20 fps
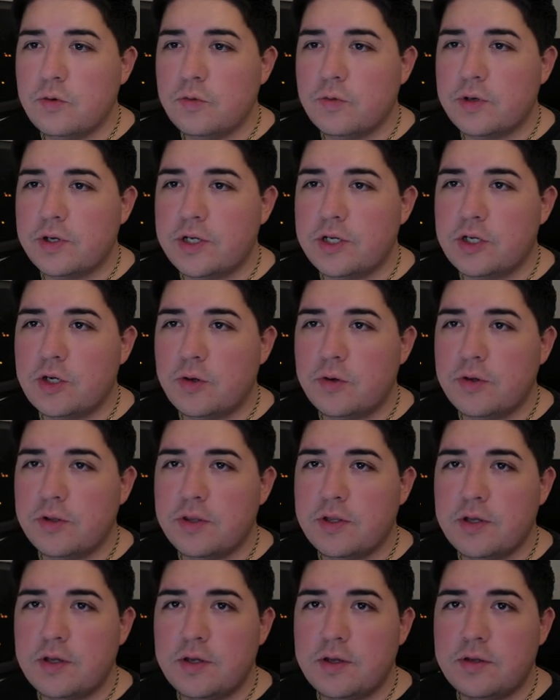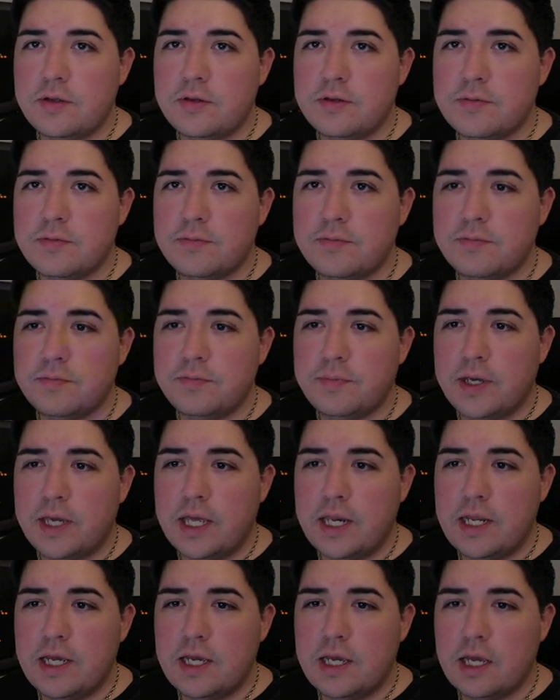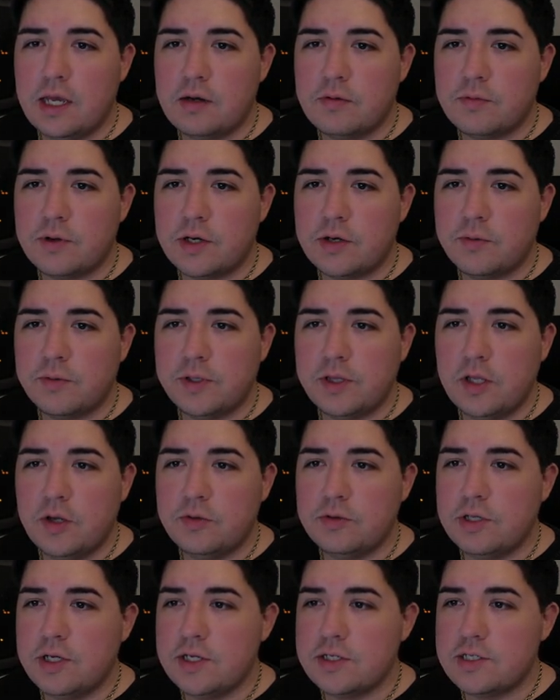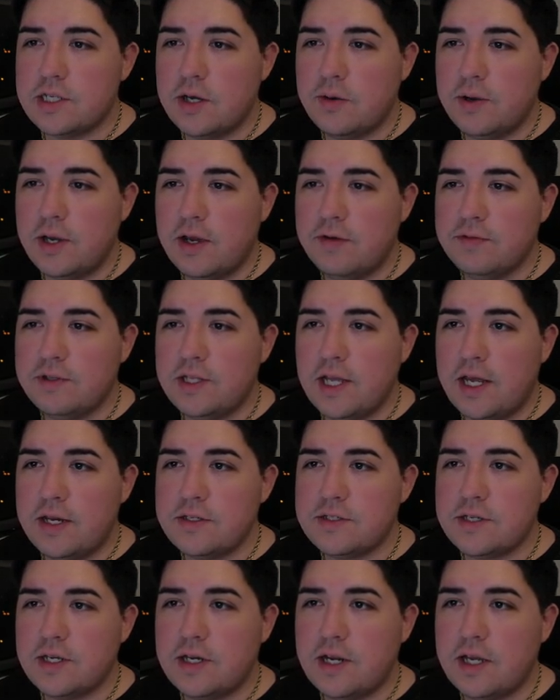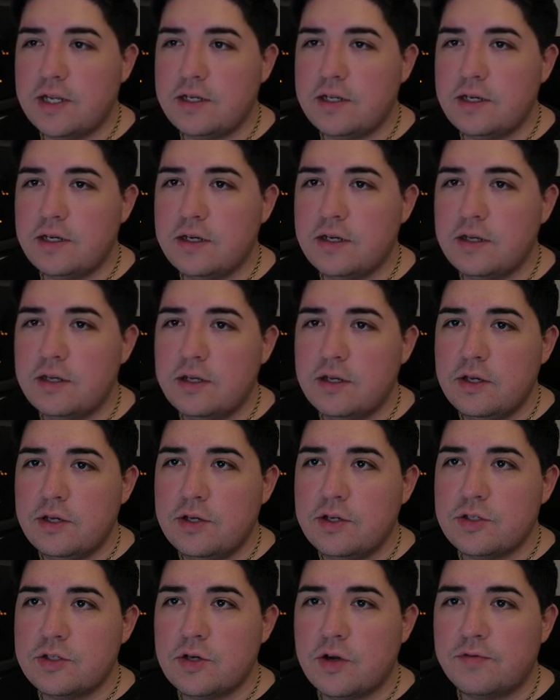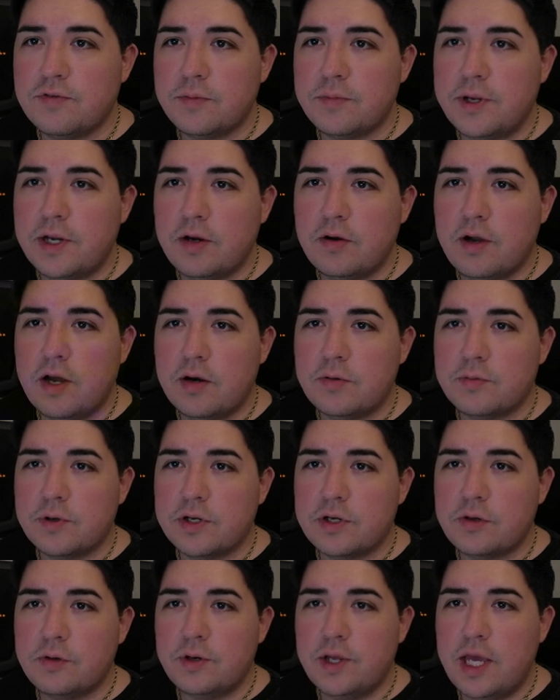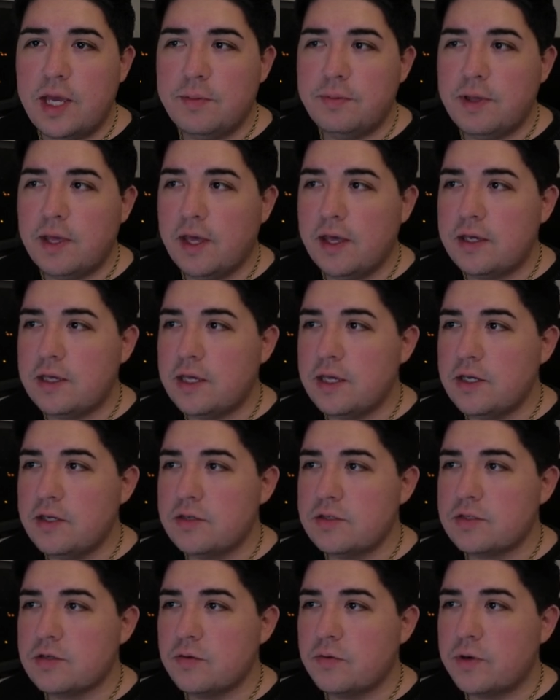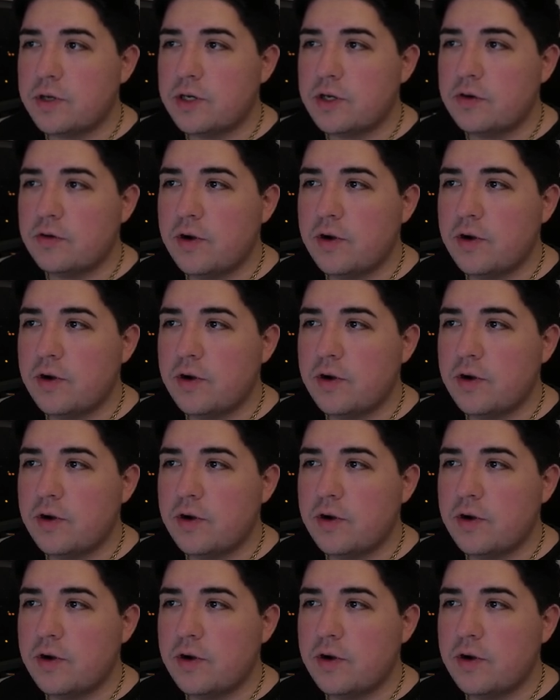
We're going to go to the beginning again. We're going to reload this. Now we have the dataset ID. So from here on, we're going to go to API keys. We're going to